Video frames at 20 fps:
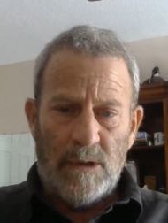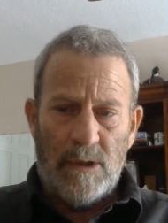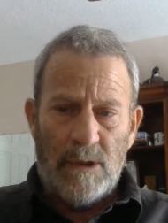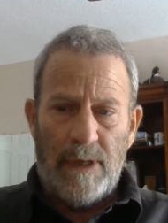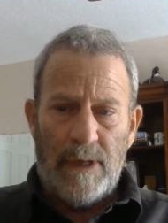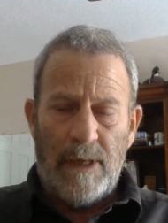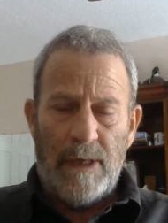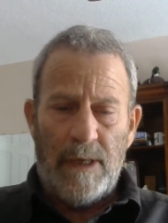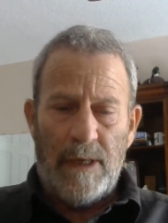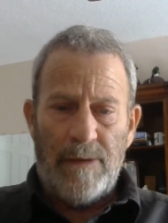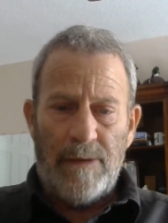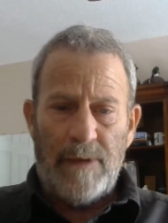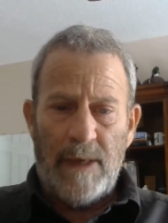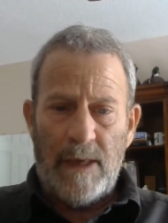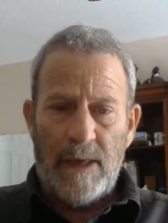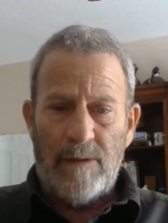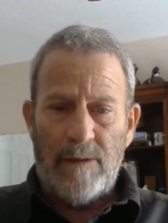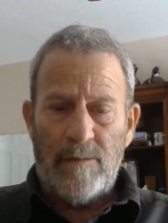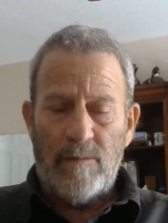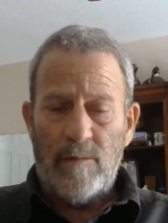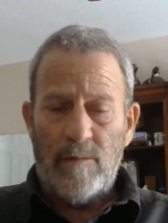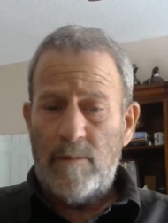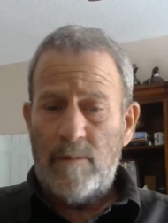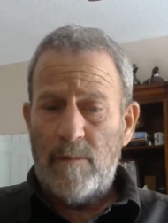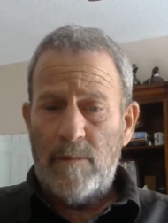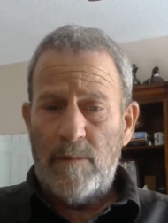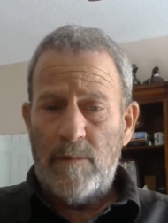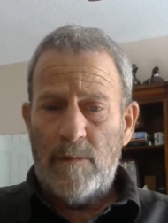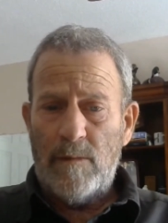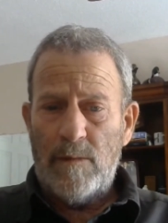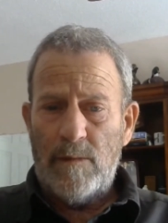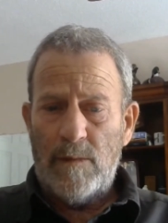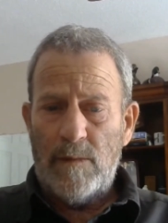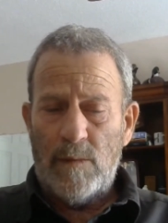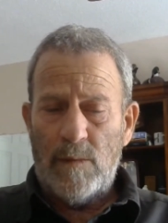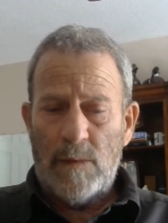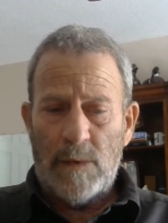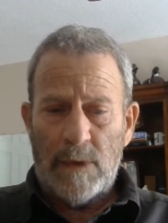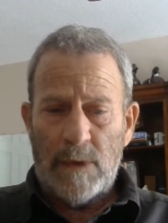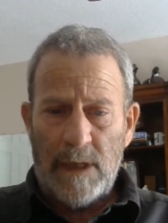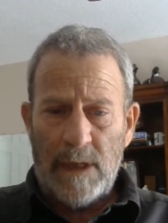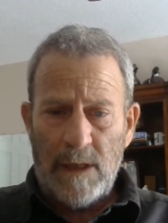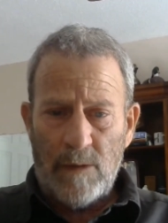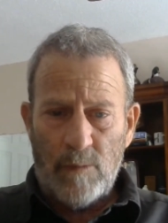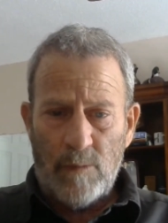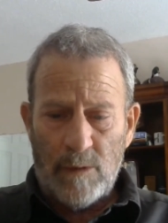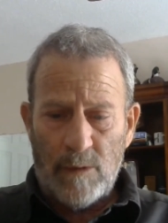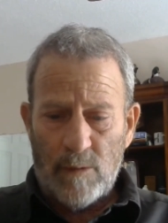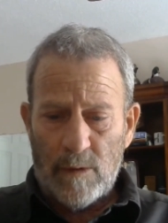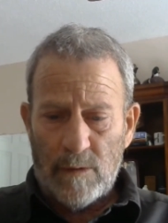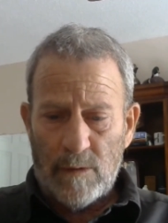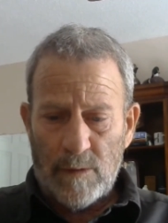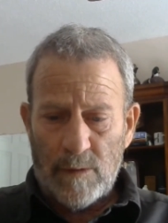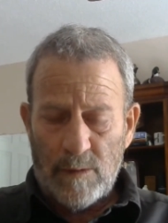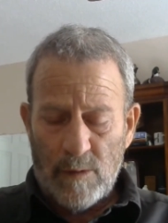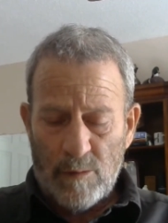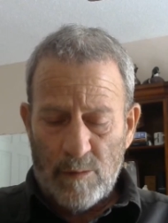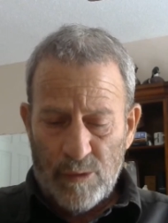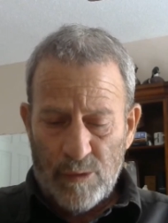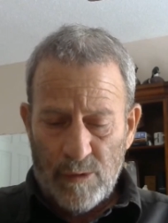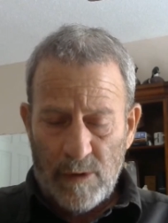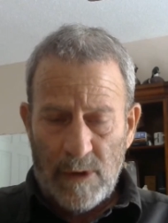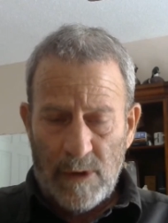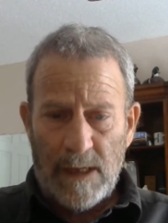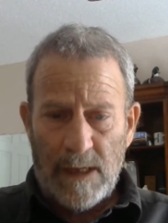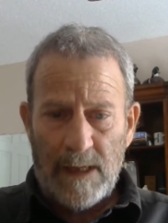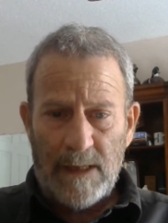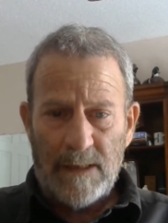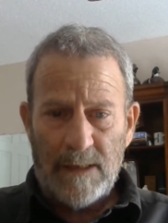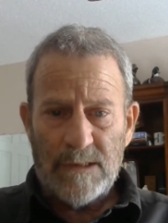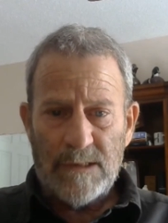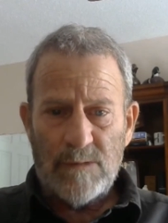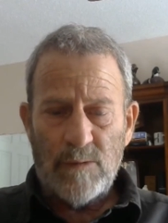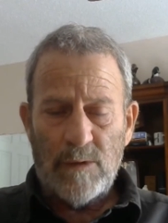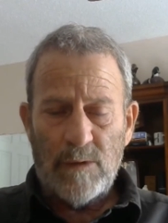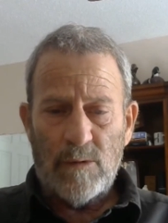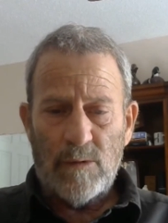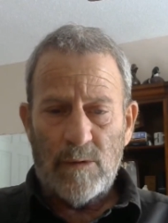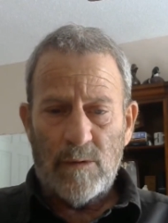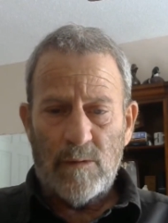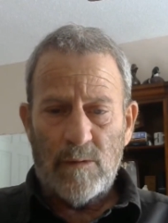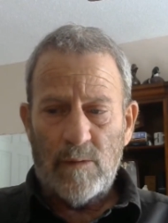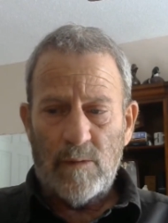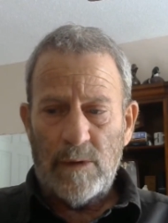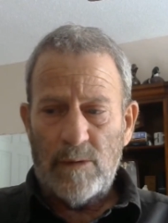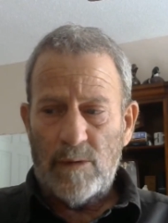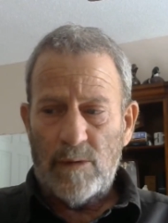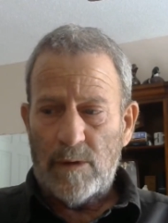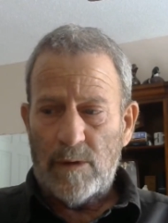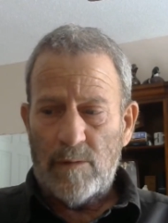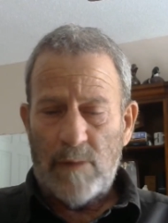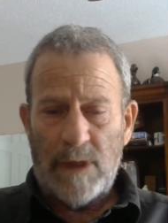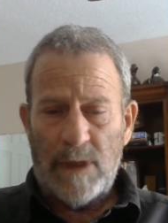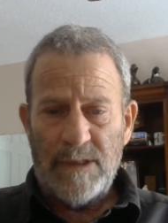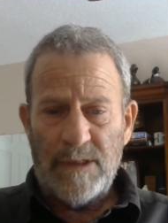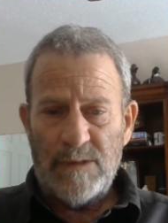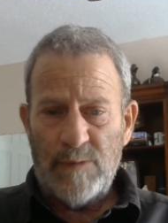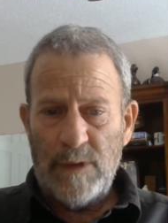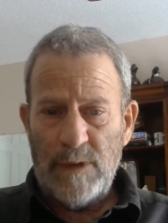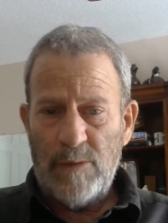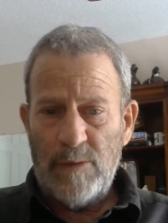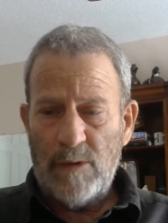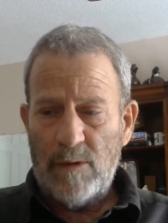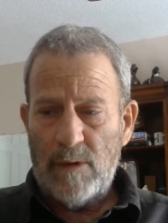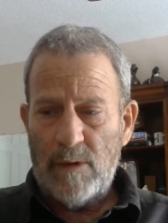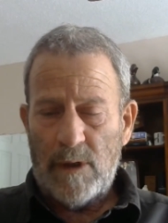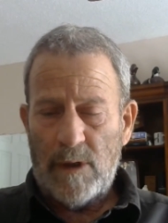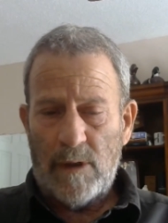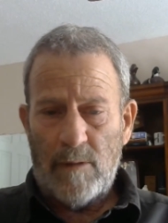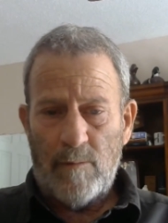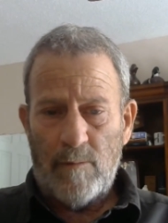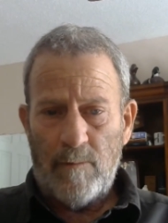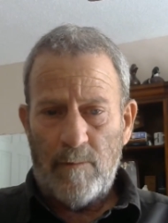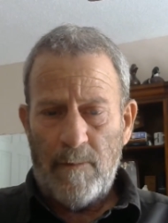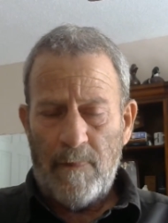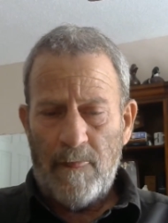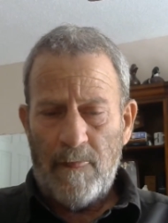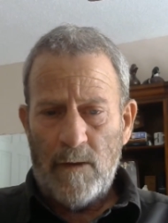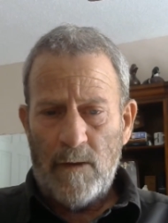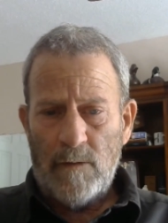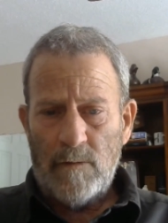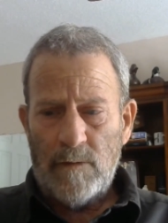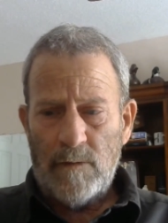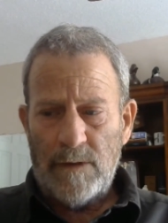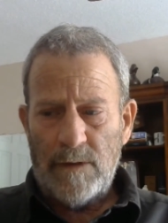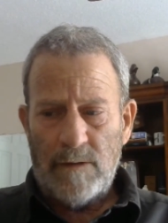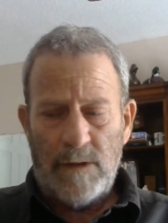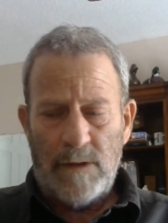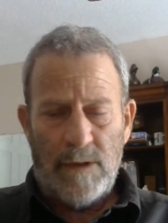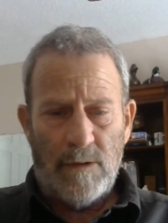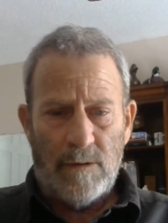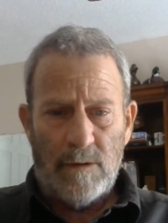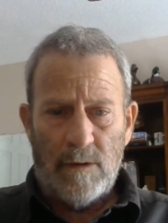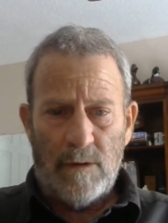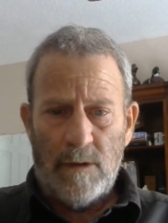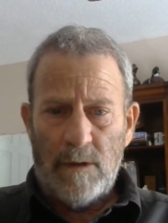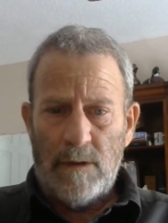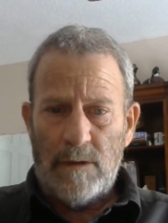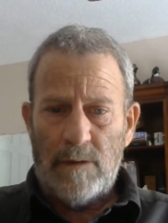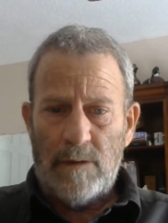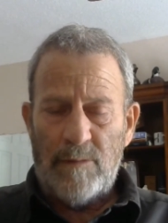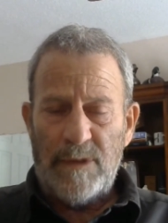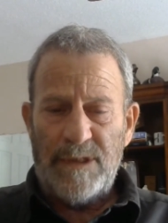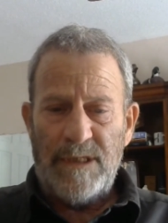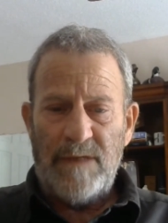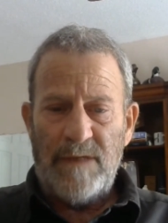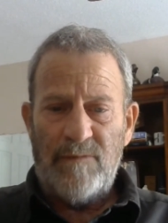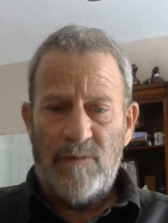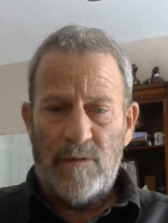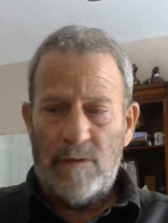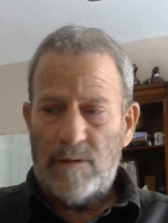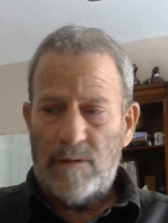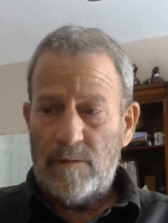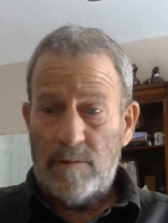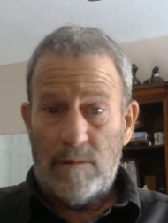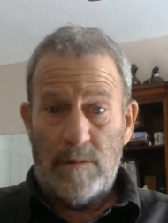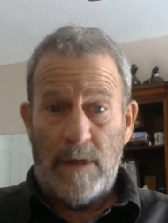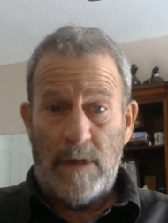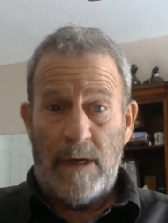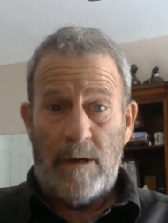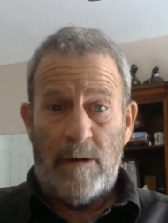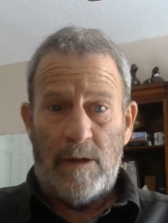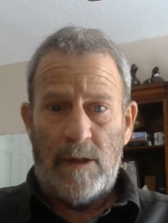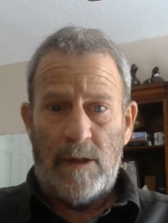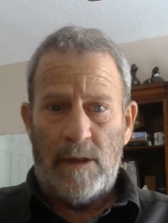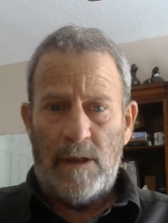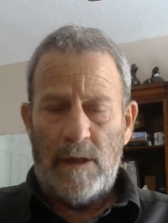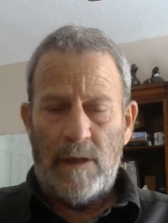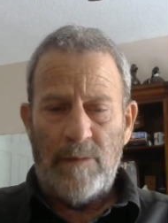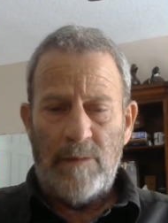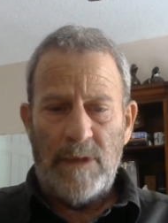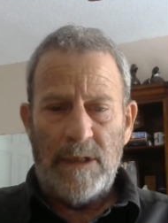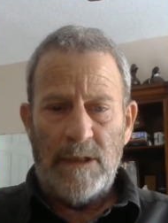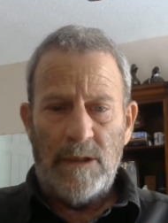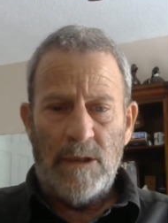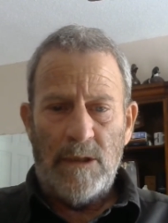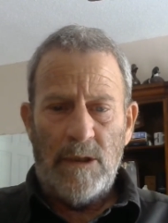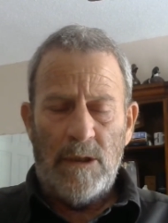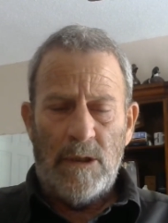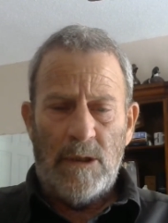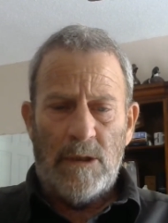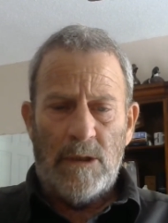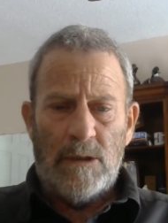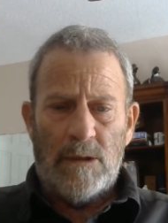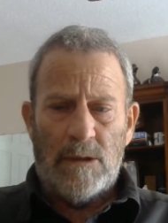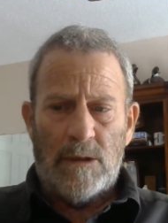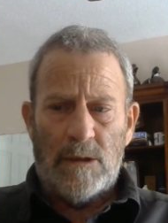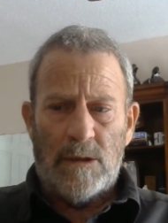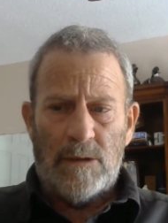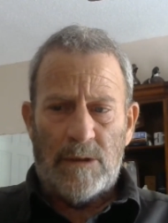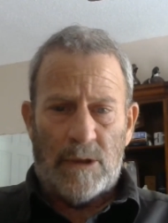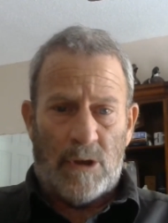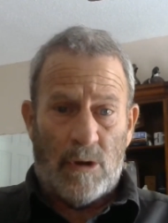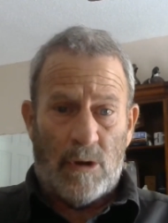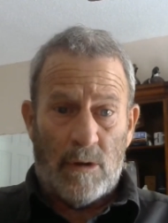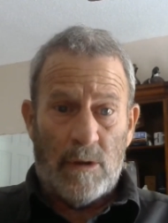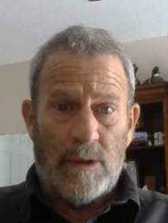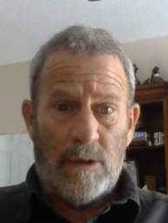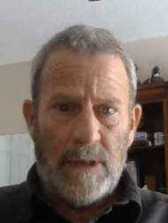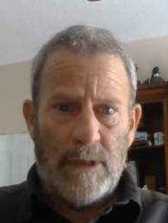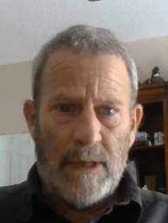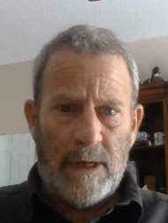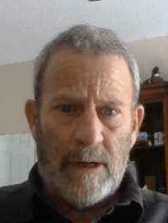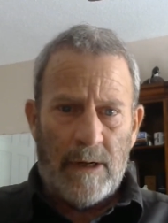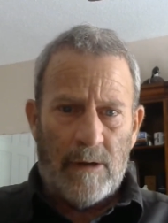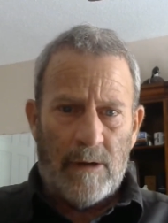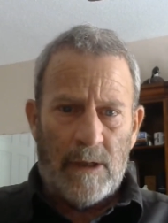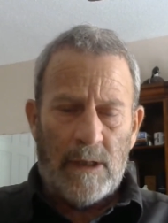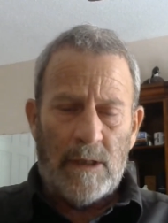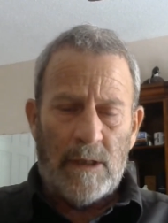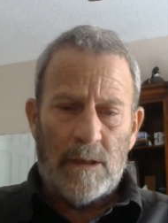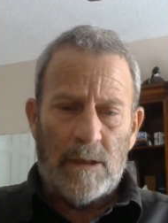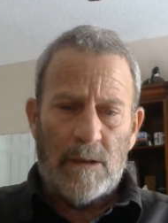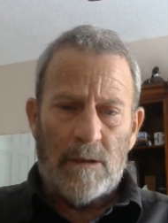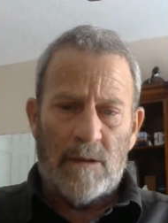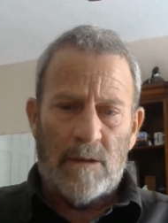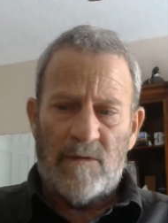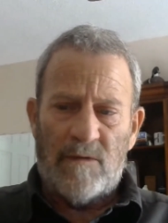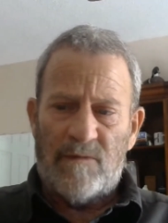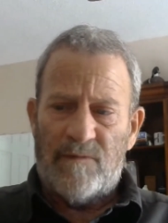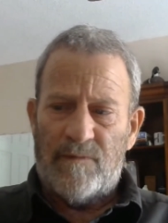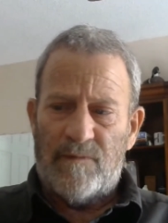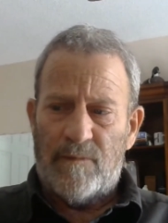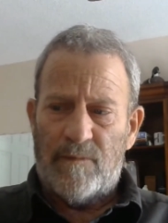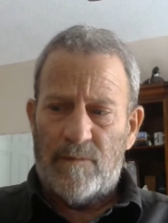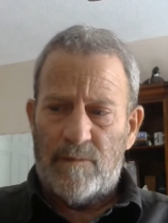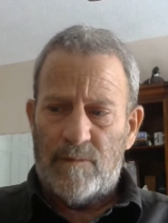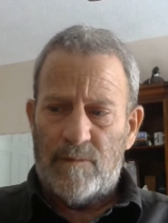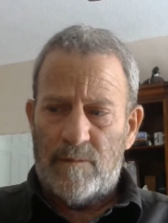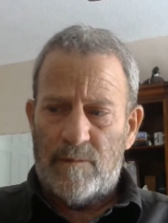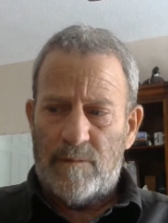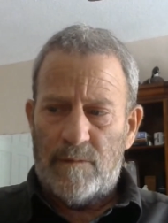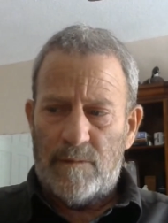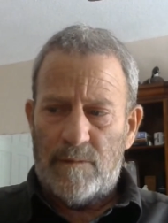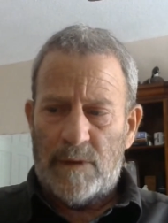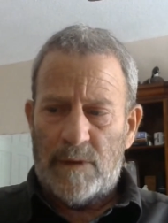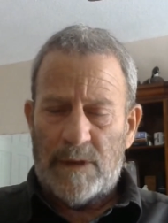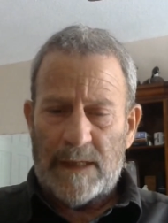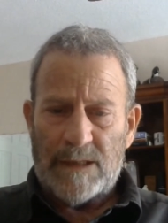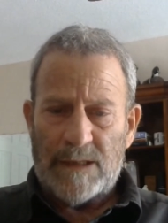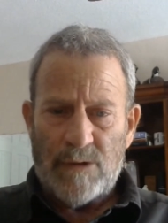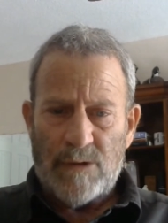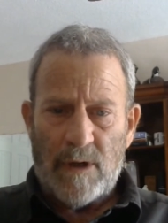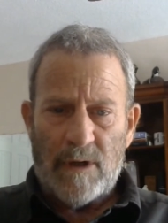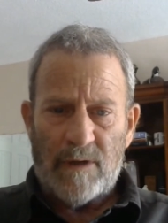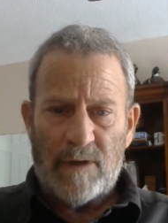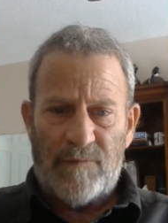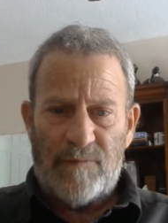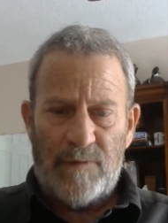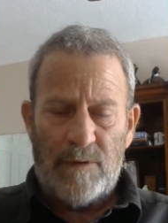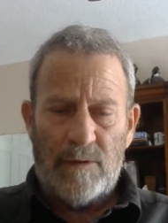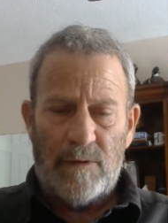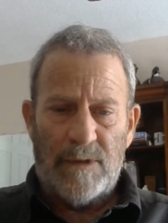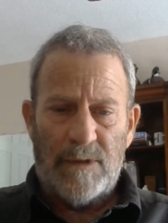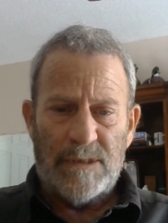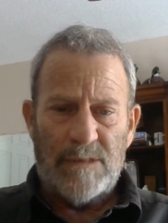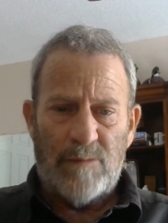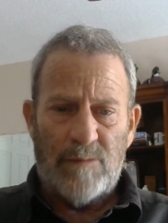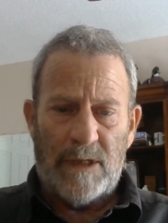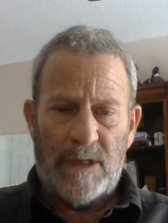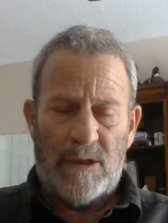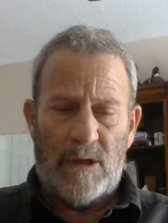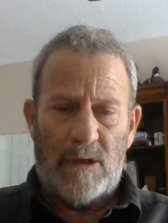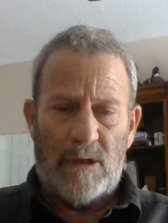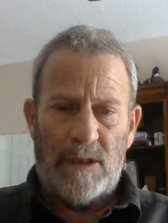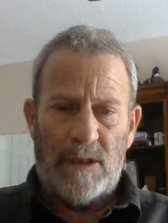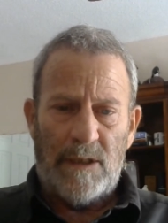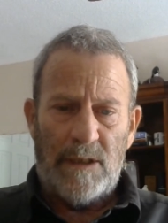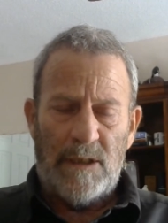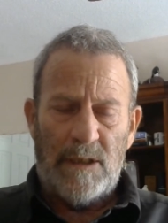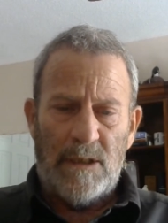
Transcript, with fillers: And then again, we were we were brutalized. We were we were by these people. Um, the, the medieval era. I mean, the current era of electronic feudalism, I call it,